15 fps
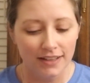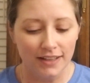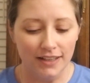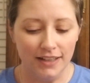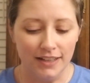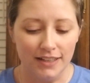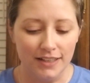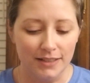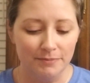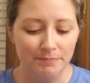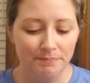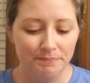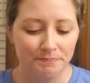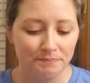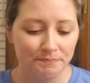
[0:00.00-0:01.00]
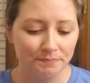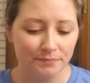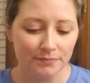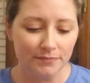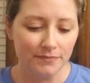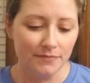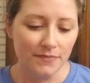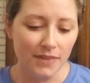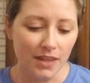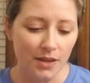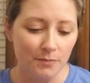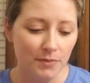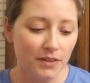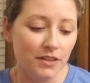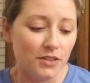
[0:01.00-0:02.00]

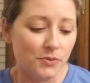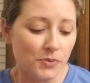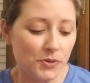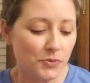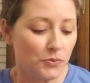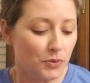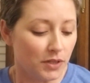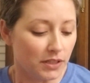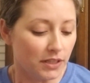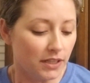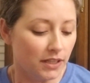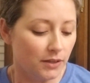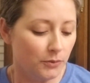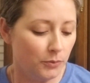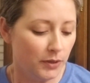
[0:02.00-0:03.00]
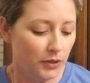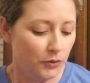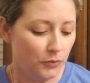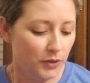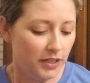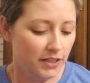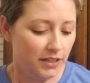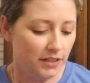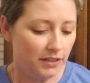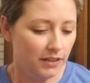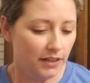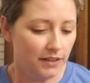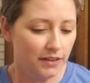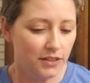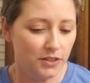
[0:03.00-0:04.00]
But this was really well written.
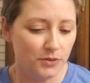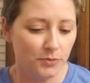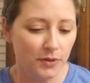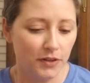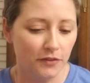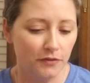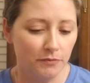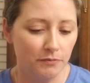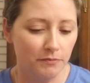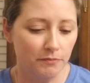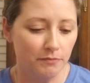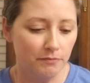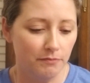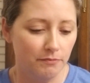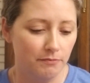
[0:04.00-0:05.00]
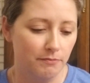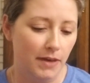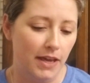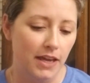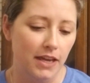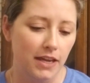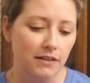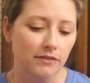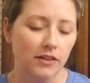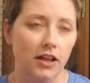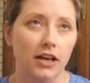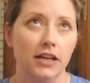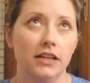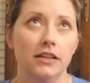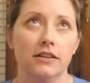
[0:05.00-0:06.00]
Like, this would have made
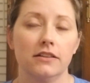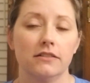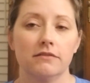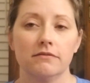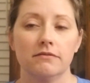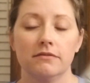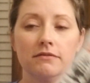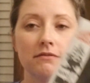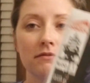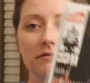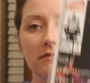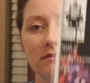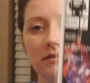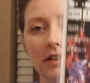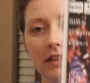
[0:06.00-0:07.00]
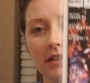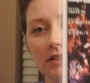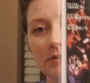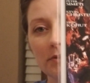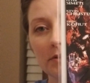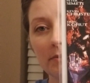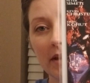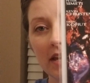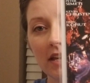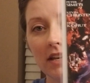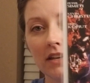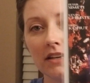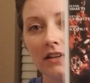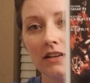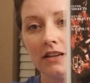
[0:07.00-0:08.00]
like this would
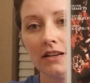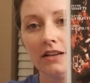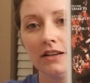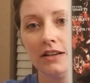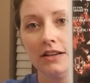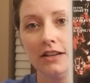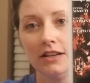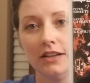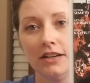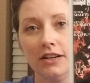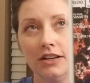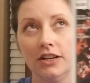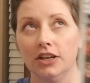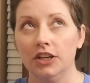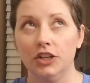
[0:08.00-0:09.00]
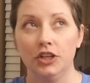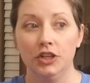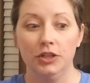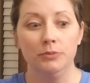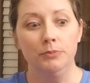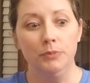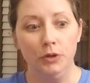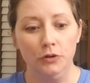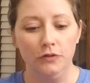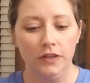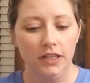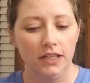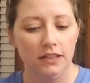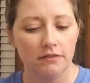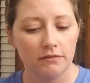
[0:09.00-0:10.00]
make a good
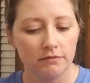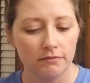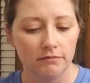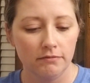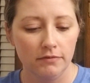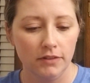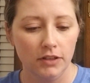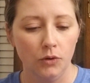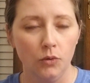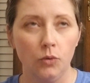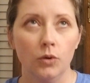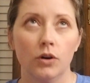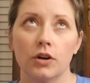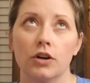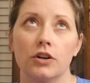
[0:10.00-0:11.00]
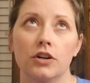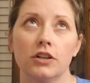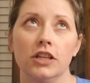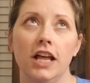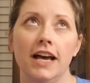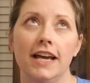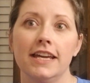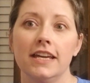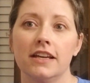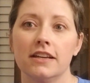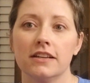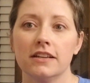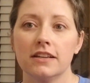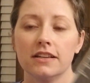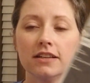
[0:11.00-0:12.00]
movie, or
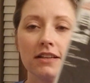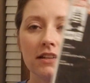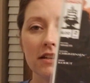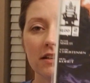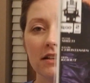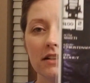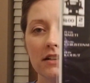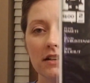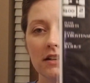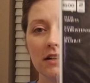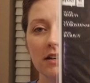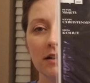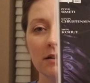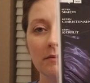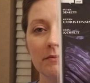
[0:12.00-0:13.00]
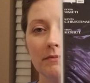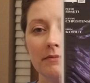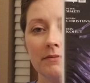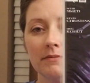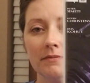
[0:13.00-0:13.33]
like TV